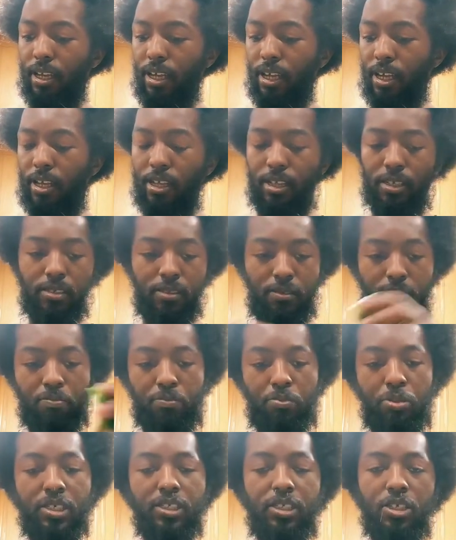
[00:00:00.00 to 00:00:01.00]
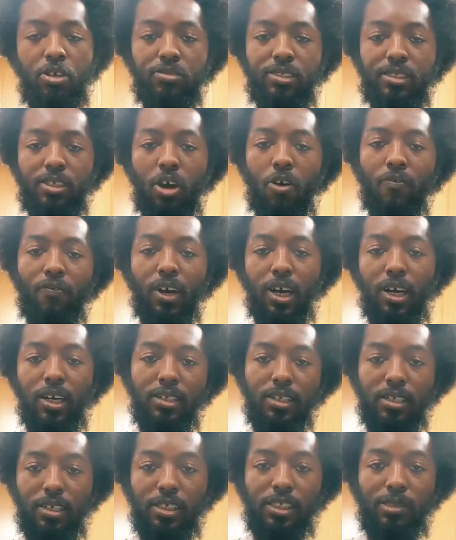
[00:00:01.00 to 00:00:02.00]
and putting yourself
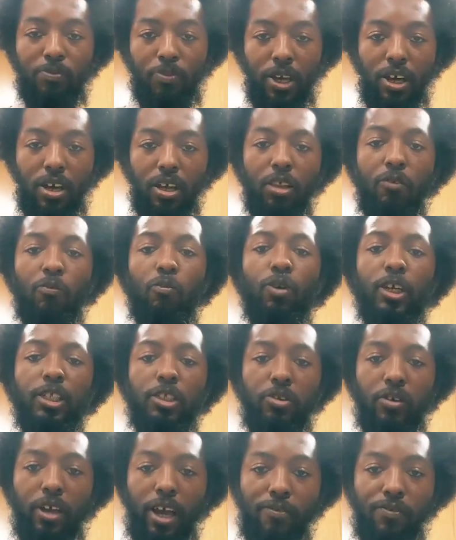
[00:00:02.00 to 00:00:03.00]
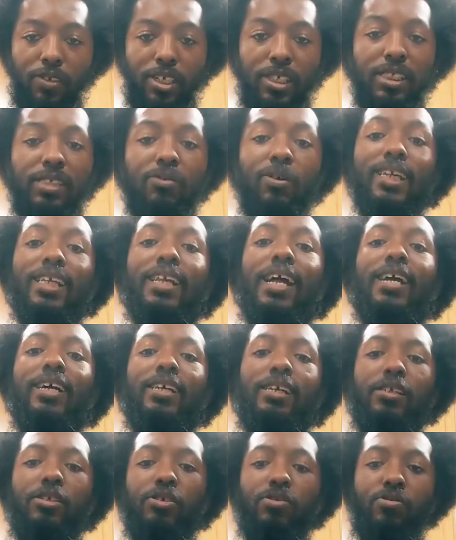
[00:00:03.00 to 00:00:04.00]
under the spell of witchcraft. Because what are they
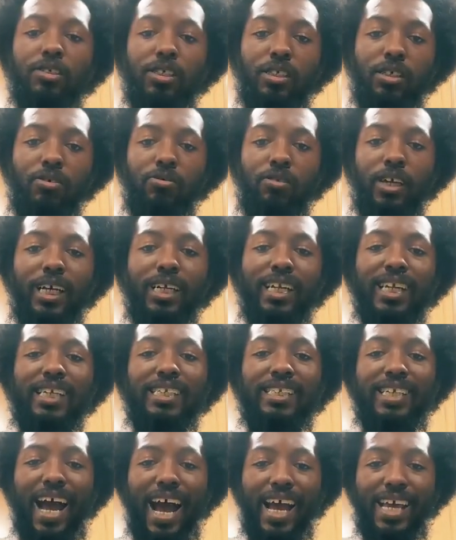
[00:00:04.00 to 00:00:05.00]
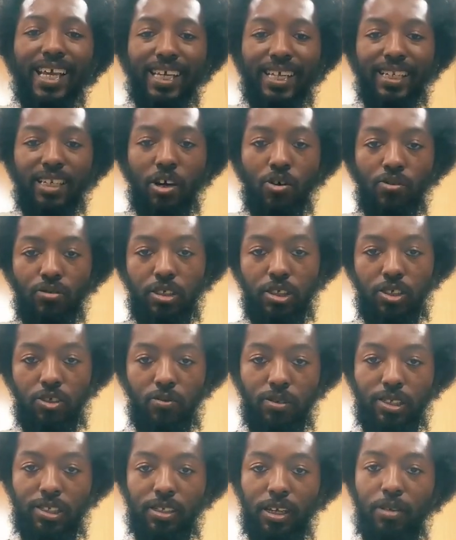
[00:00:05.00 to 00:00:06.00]
going to do to you? They're going to diagnose
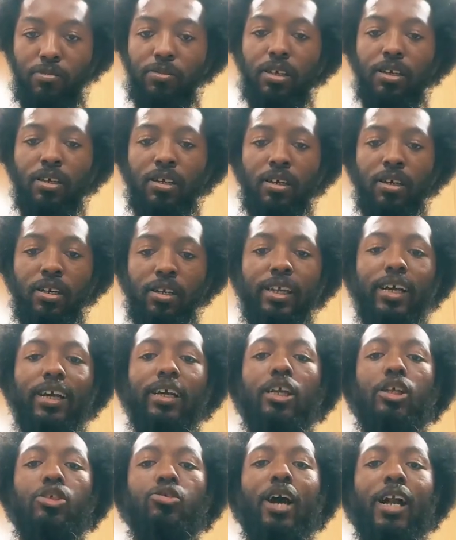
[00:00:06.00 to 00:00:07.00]
you with something. They're going to